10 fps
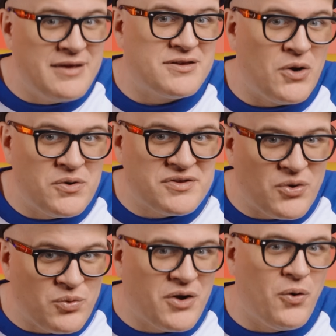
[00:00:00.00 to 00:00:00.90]
East Coast
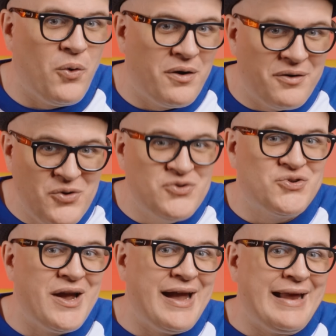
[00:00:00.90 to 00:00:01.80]
to record New
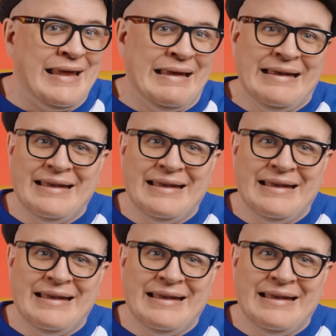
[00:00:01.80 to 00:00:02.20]
Train, you